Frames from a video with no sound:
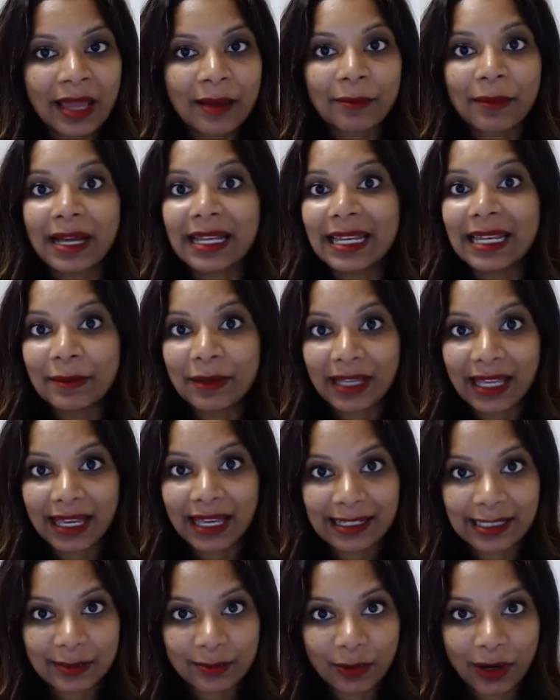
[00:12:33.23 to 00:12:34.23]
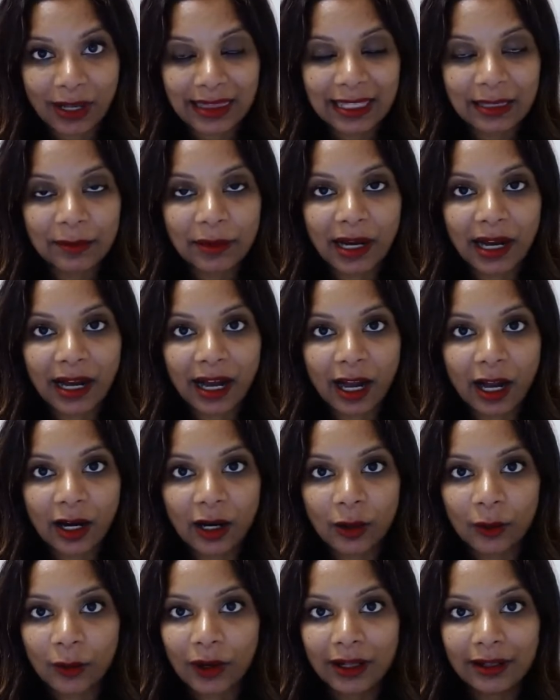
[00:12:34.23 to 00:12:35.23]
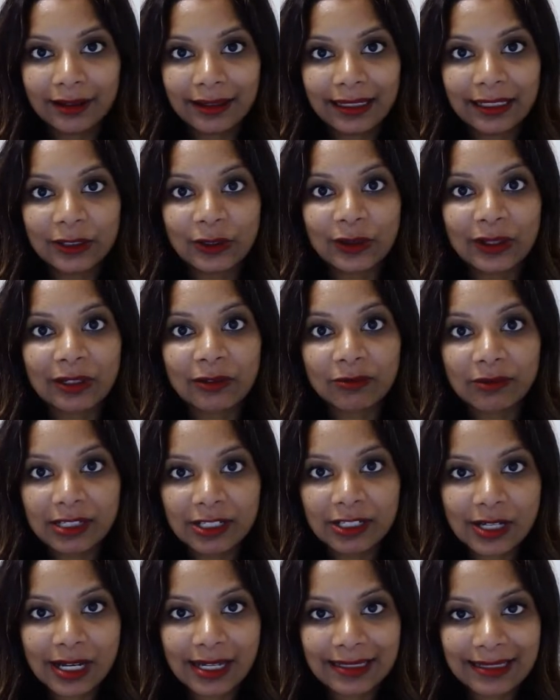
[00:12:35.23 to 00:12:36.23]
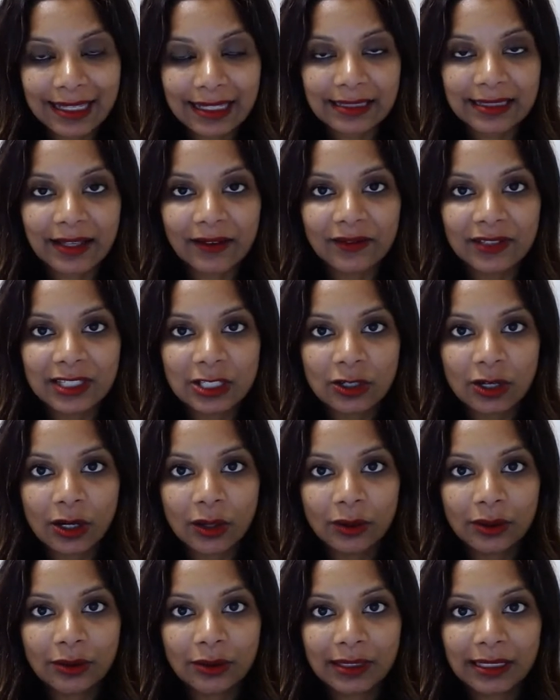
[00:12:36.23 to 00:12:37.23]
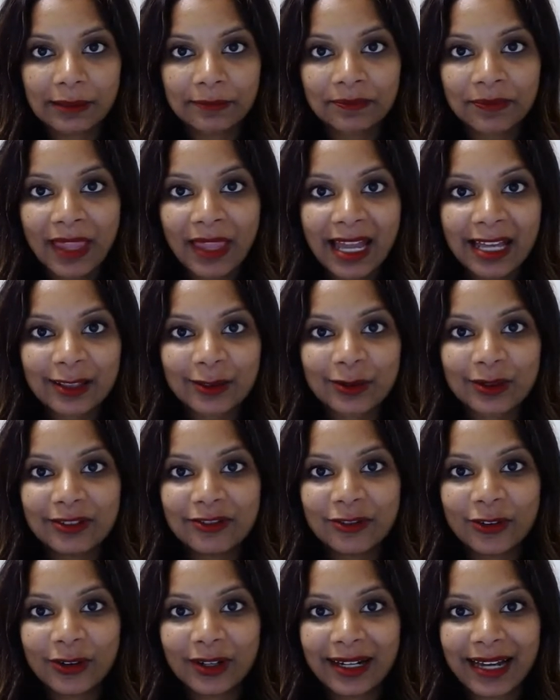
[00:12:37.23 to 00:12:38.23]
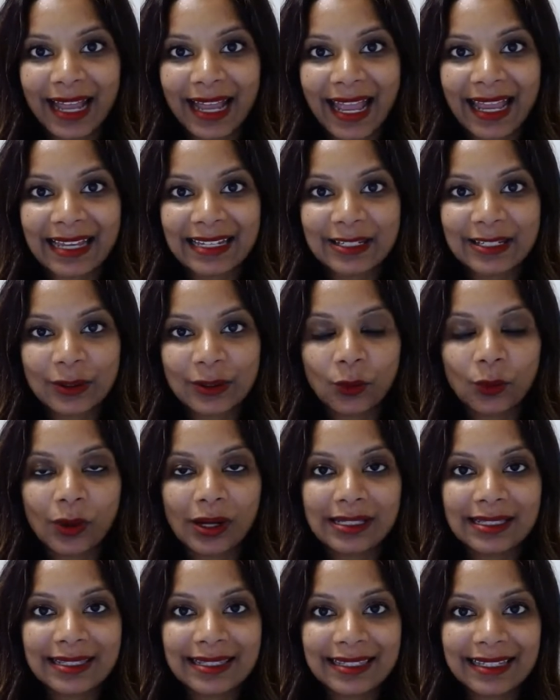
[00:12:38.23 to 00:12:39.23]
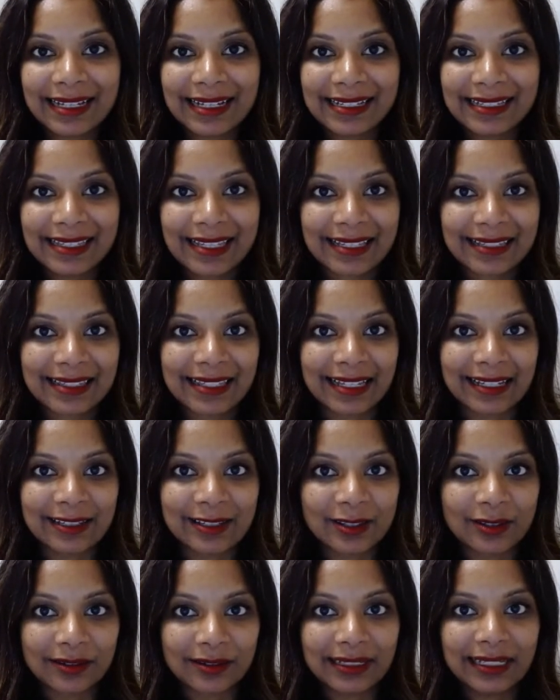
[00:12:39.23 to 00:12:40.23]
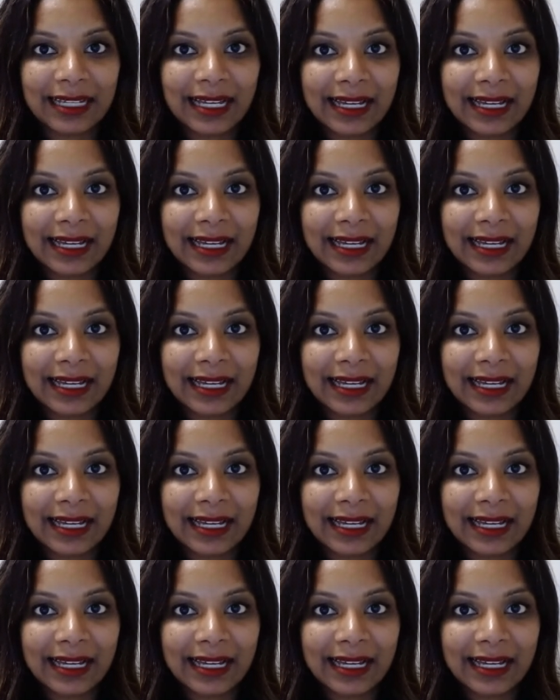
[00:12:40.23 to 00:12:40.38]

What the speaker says: My name again is Pratibha Agarwal, and you can reach us at 703-348-1663.